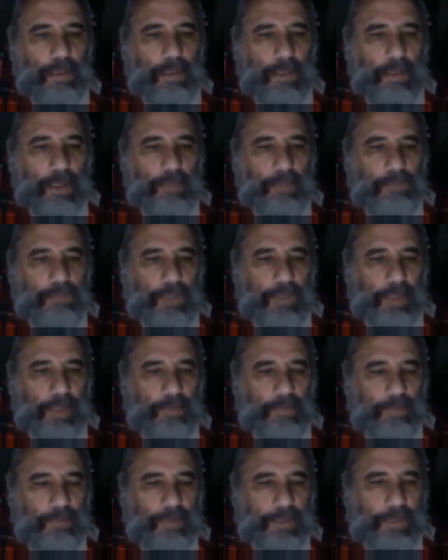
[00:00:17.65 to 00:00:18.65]
I've
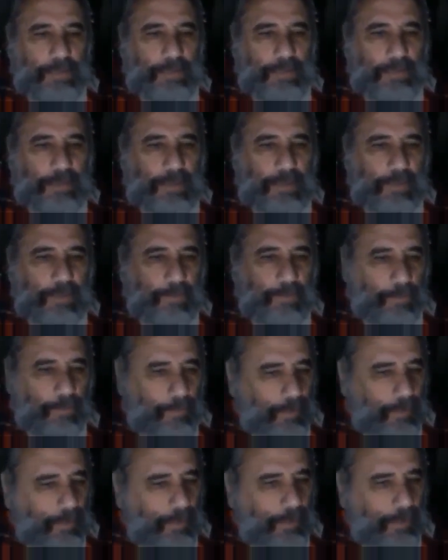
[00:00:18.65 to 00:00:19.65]
titled it
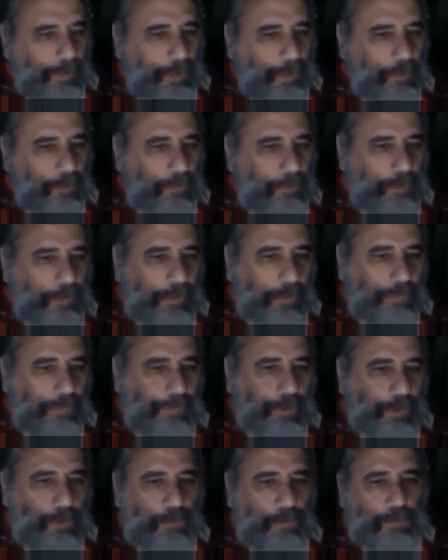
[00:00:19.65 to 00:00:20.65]
News and
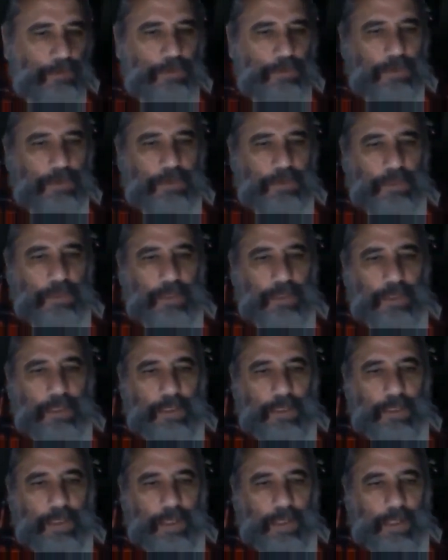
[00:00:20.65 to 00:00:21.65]
Views
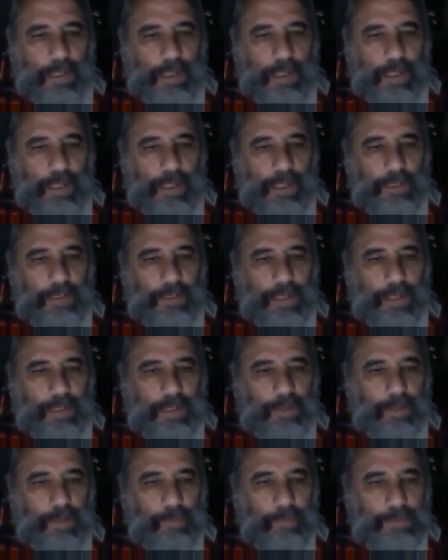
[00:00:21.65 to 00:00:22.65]
and
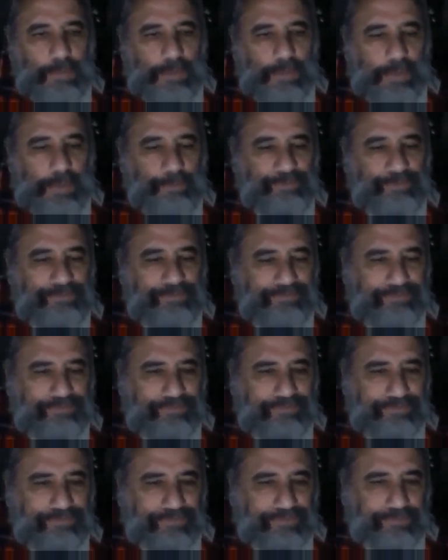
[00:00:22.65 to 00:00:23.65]
Anonymity.
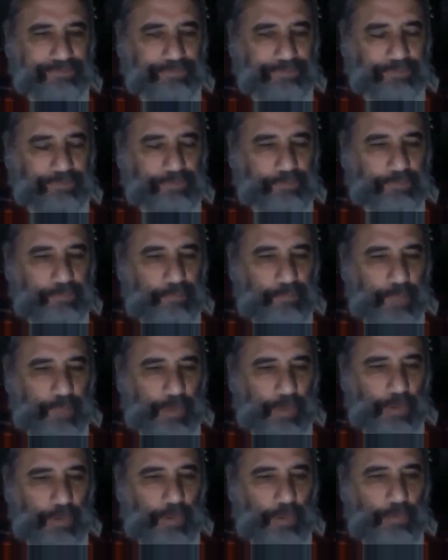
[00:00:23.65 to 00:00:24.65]

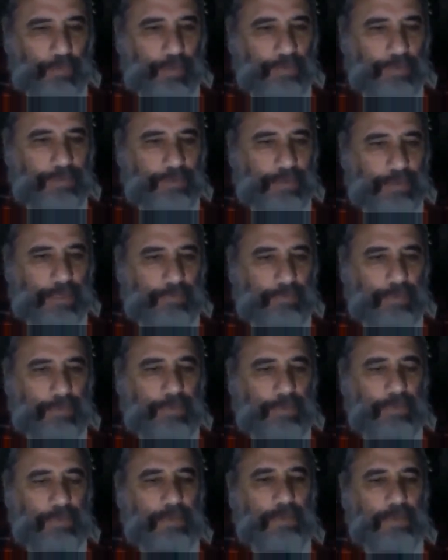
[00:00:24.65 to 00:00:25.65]
A lot of ground to
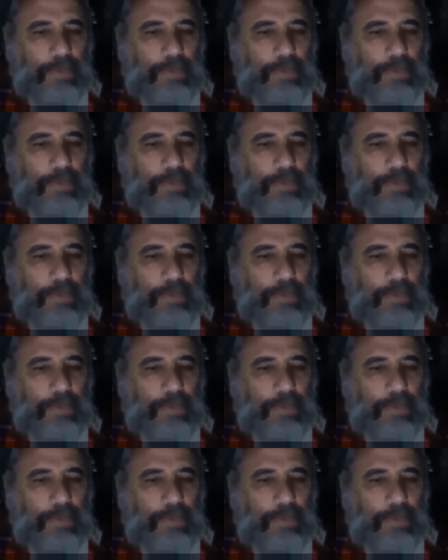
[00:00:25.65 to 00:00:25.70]
cover.